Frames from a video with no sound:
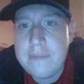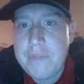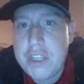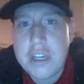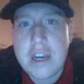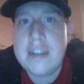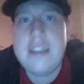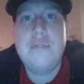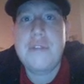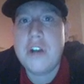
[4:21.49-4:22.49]
You got to
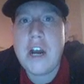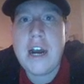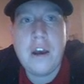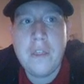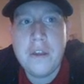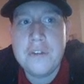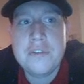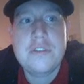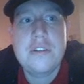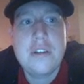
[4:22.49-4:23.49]
keep your eye on
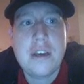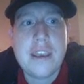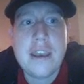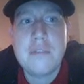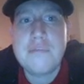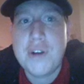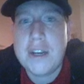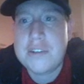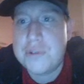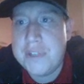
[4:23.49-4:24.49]
those. Again,
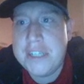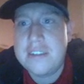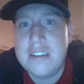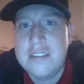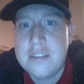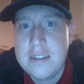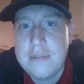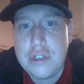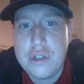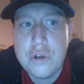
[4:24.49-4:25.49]
press releases,
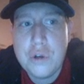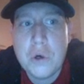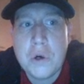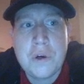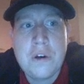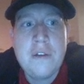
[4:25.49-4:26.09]
Google,